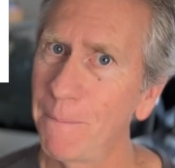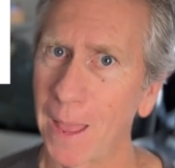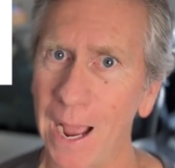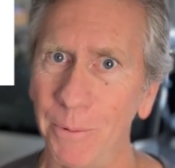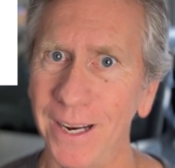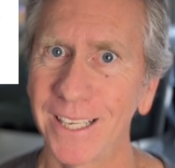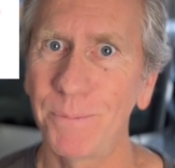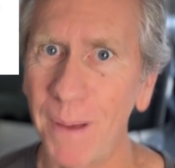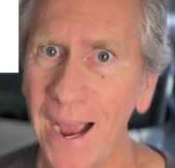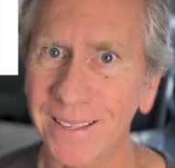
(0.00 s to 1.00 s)
I would
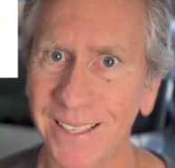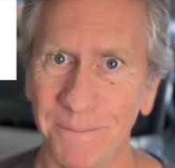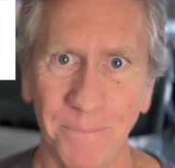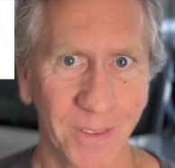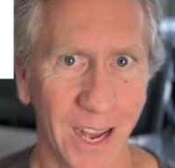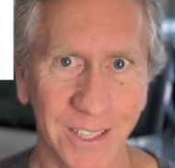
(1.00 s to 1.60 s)
expect a